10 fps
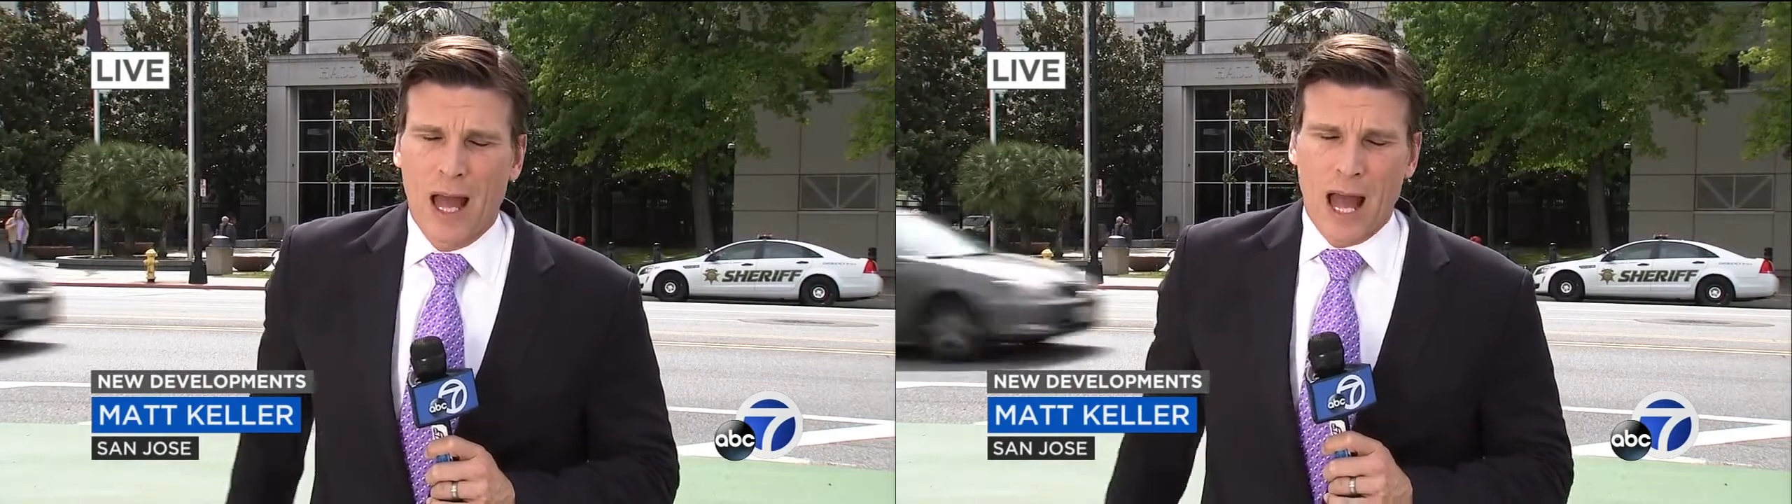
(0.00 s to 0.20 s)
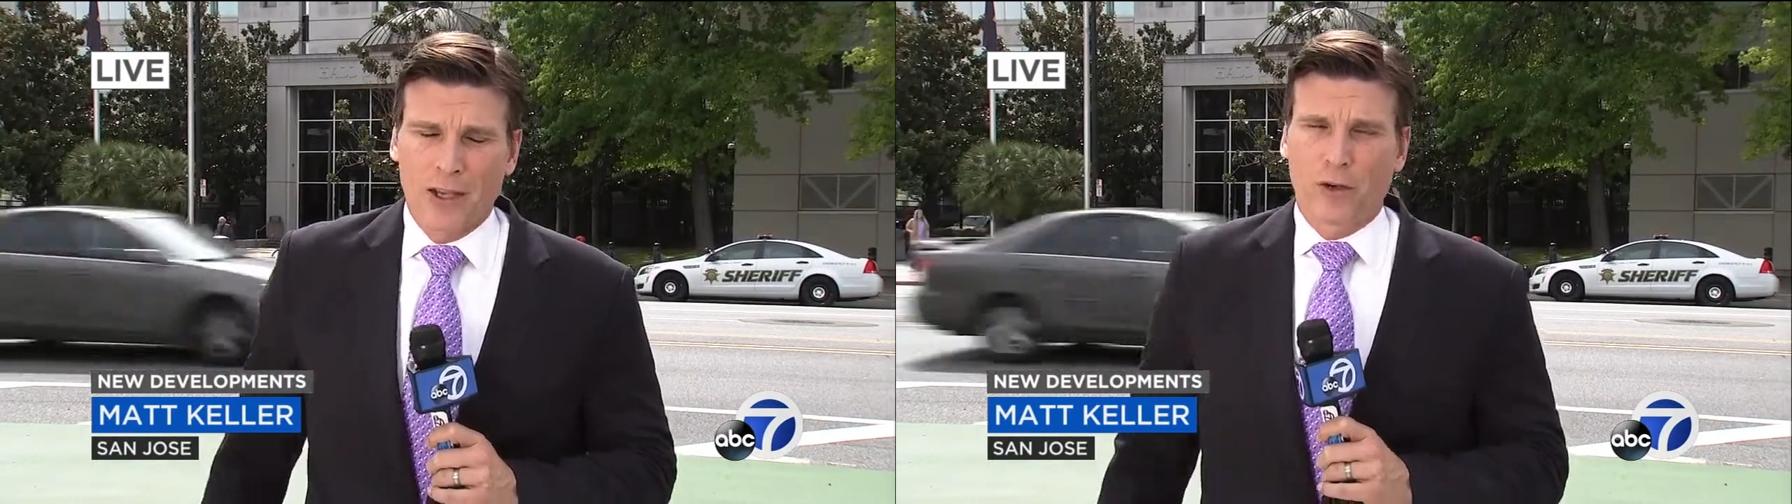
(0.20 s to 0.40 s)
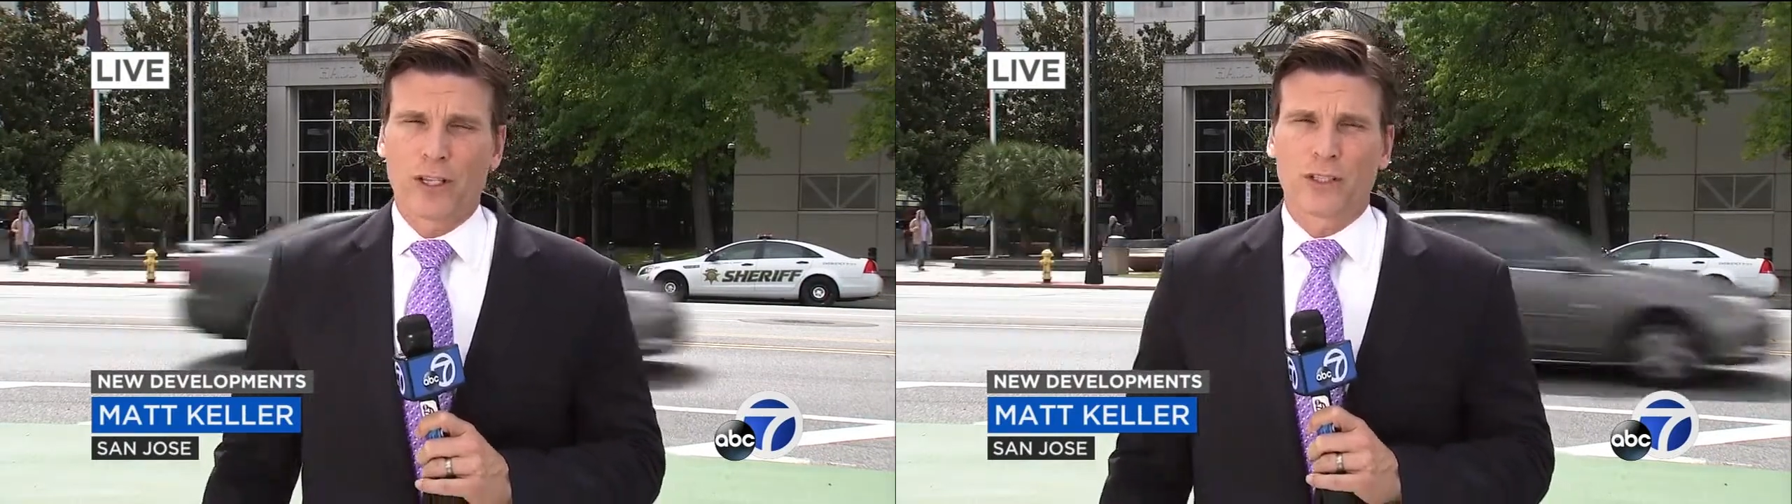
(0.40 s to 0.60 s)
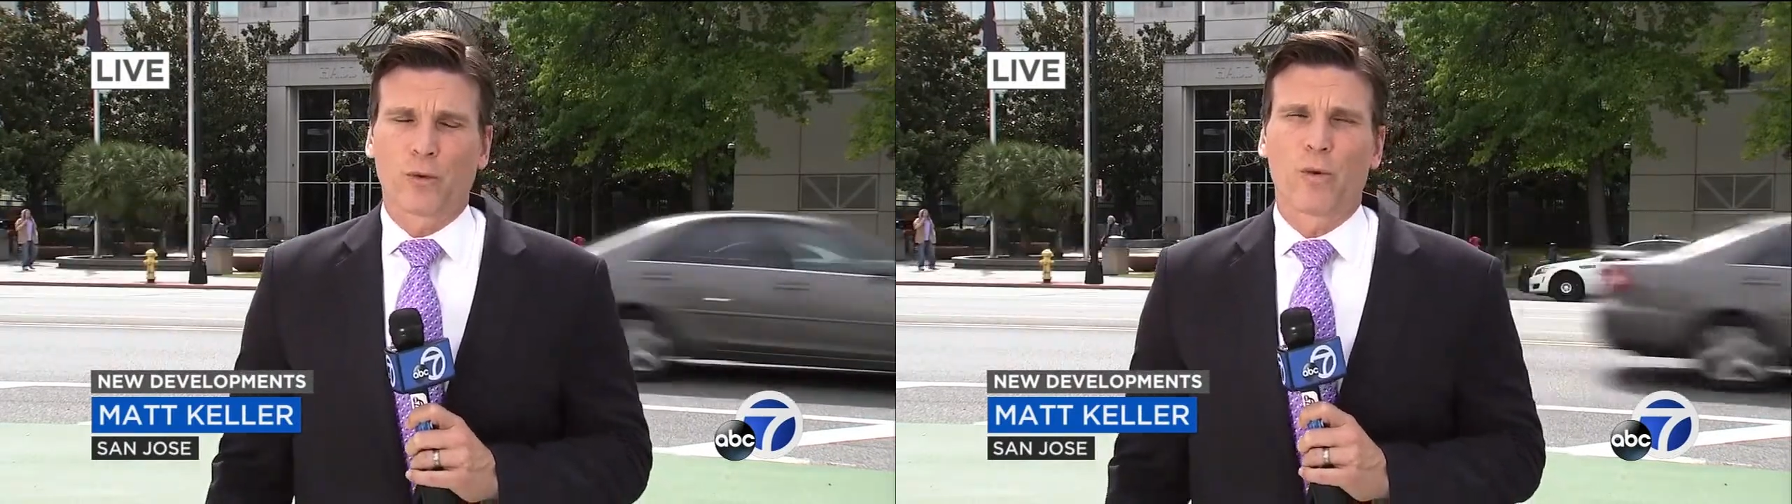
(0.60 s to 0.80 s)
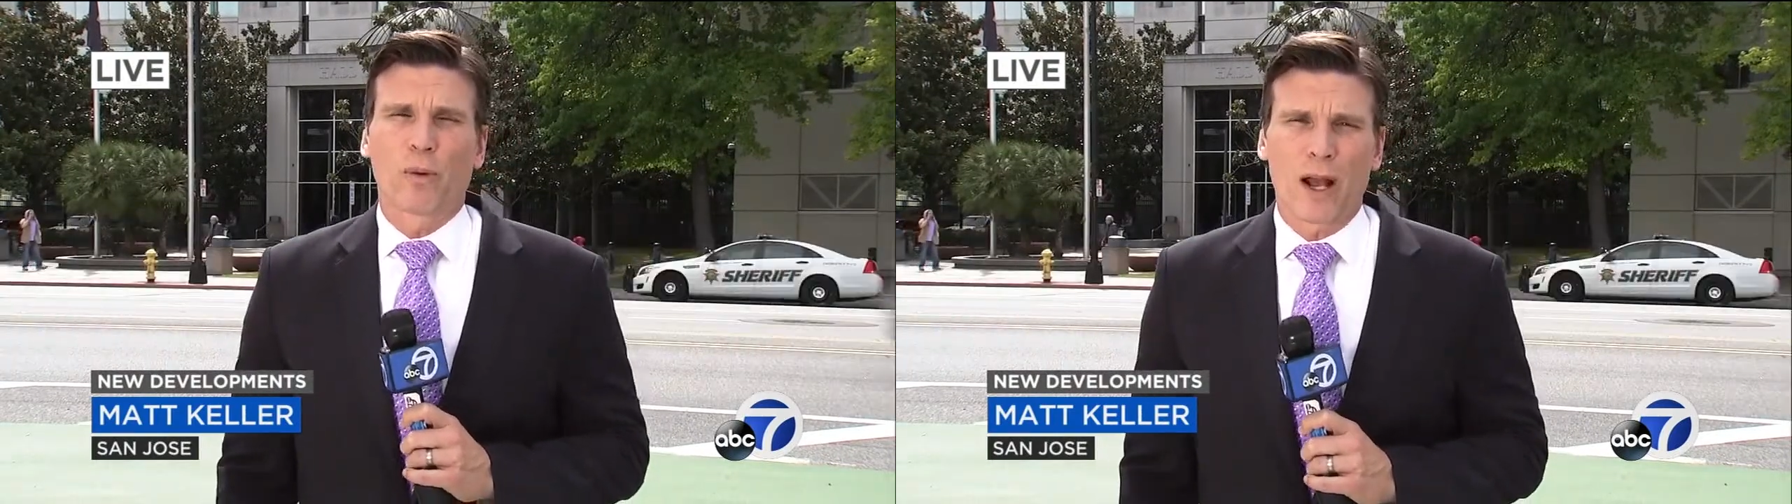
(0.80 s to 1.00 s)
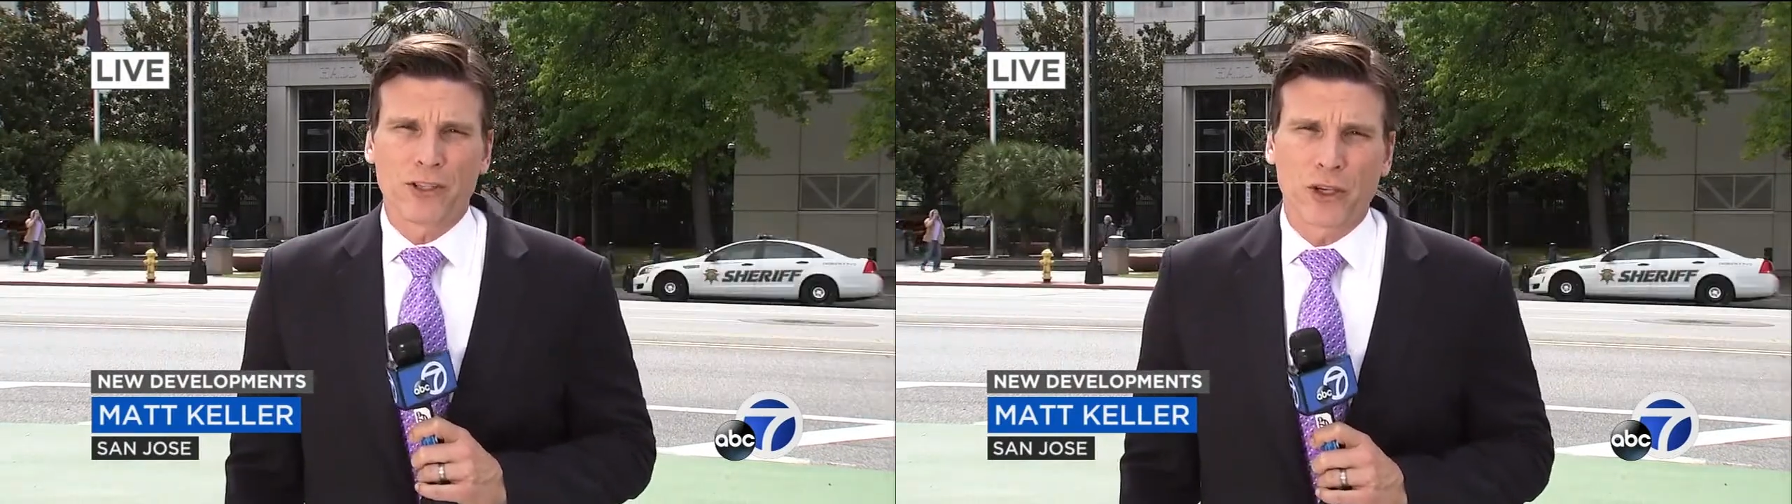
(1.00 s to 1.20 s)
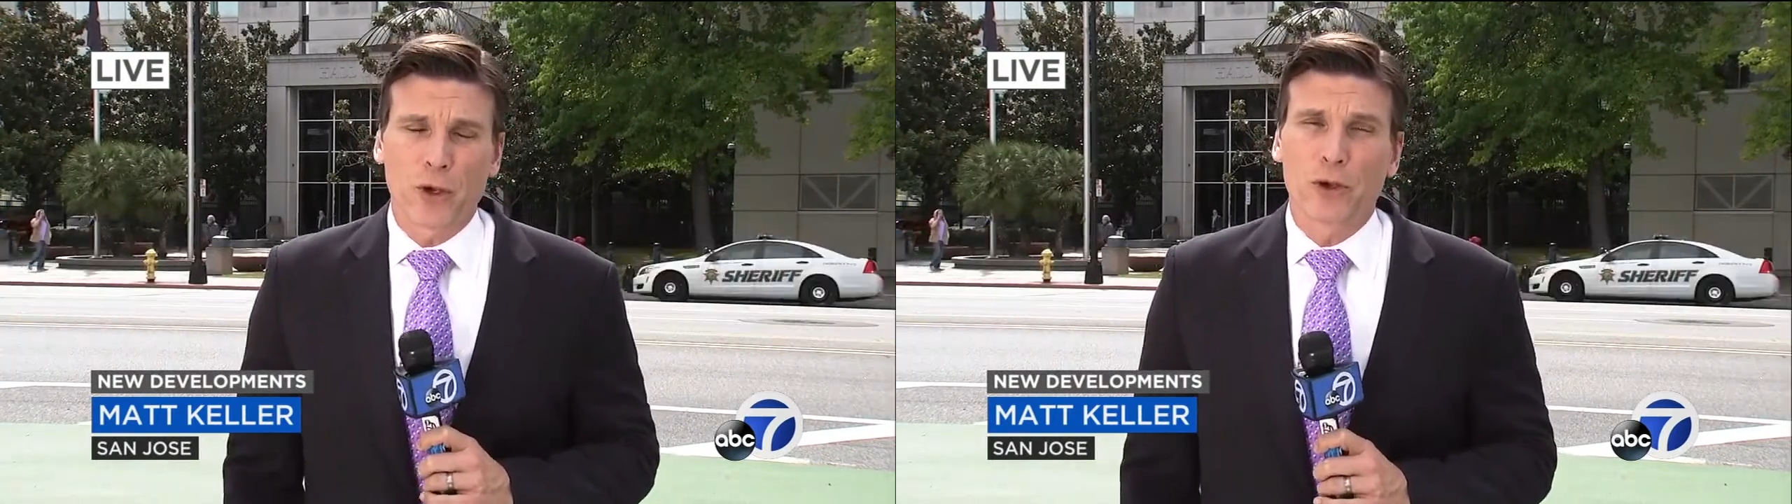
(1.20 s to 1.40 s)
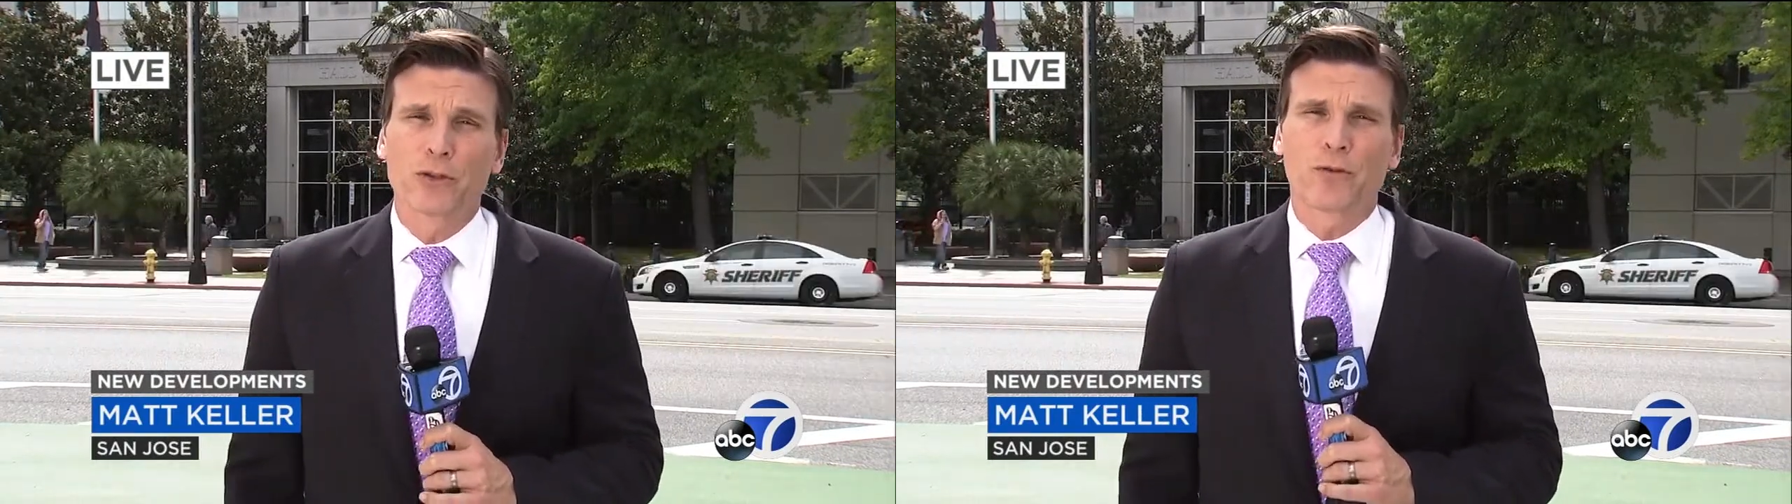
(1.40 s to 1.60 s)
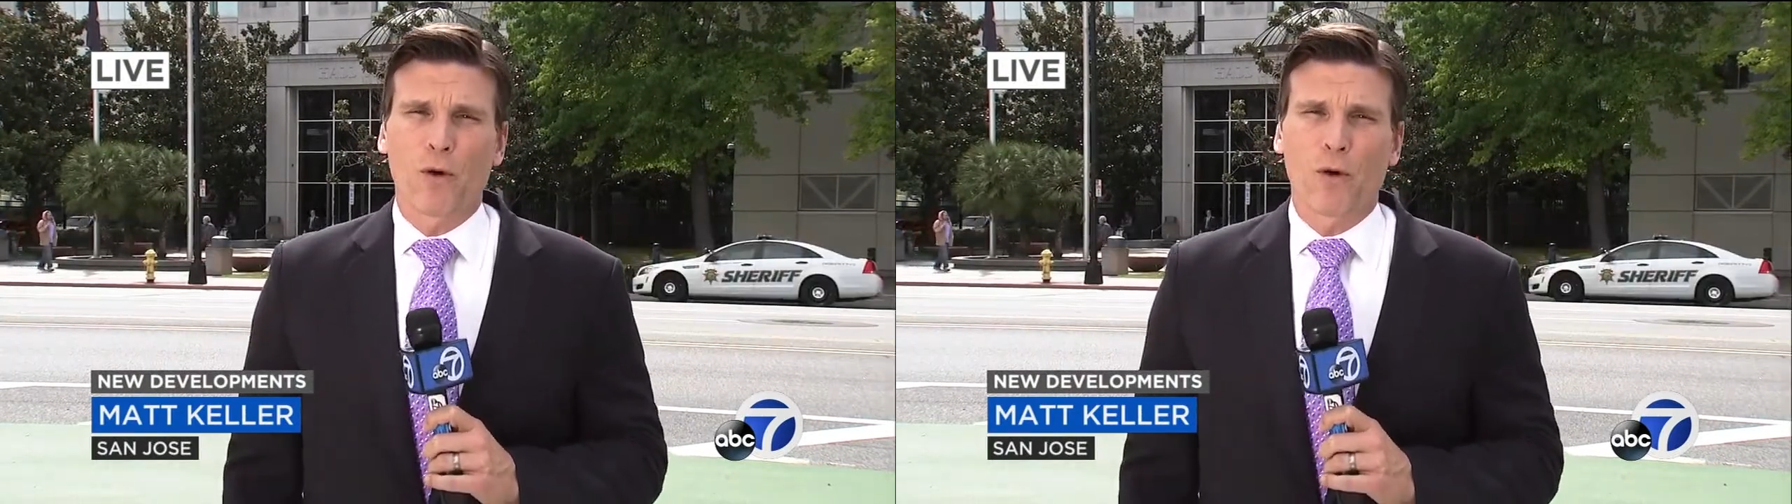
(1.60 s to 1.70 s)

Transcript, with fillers: Hi, Kristen. Well, prosecutors